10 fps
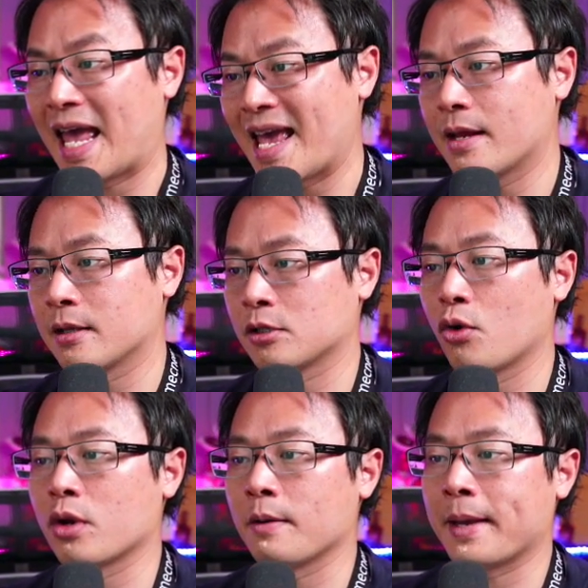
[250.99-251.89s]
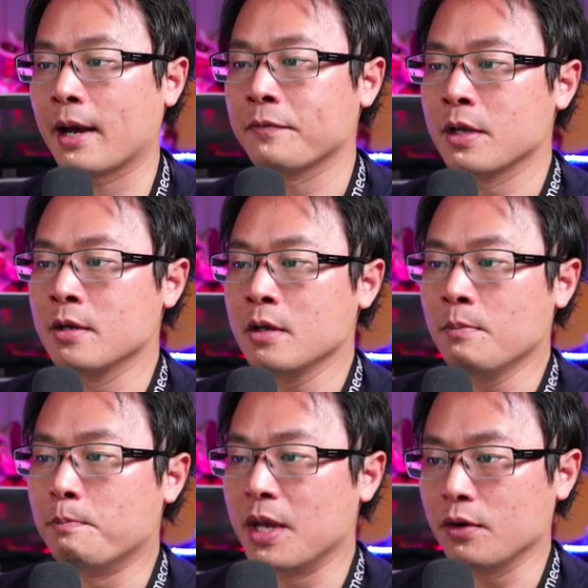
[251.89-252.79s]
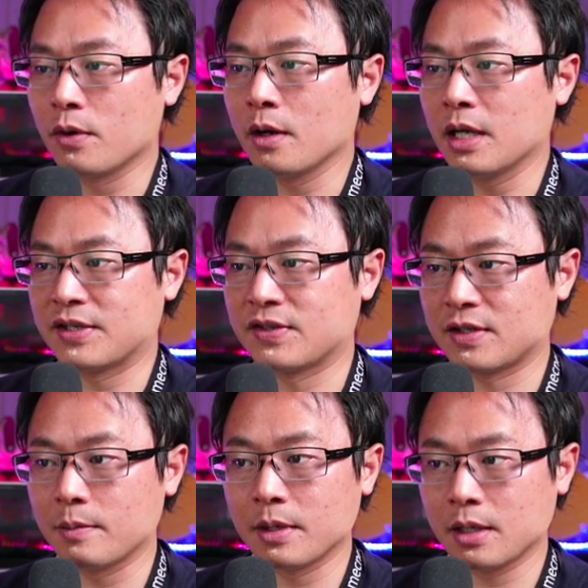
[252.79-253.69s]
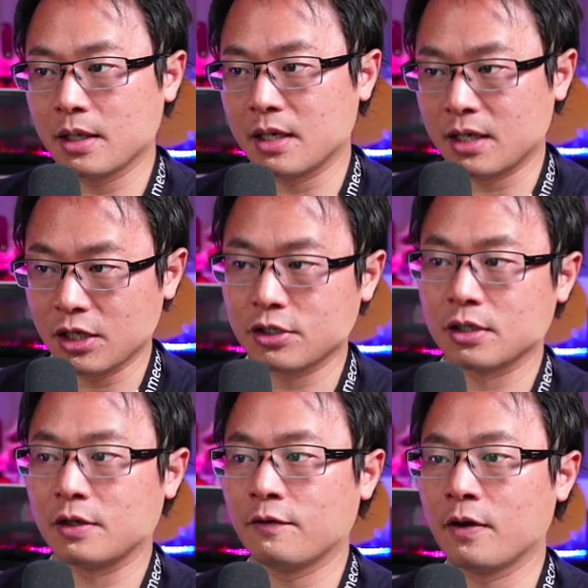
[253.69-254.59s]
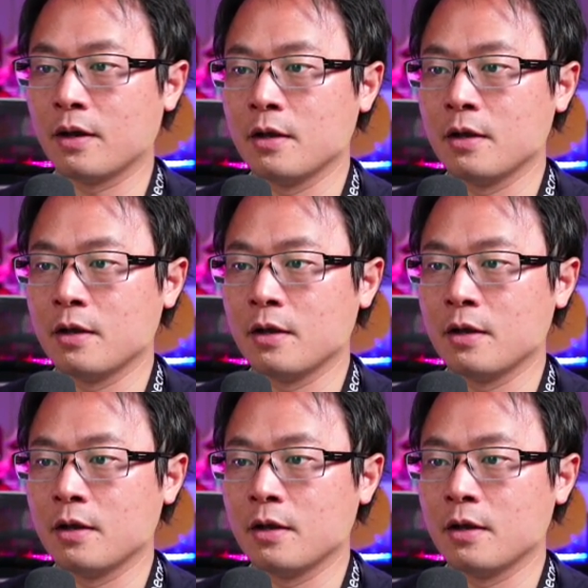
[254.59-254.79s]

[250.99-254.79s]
And they're talking about mirror a similar initiative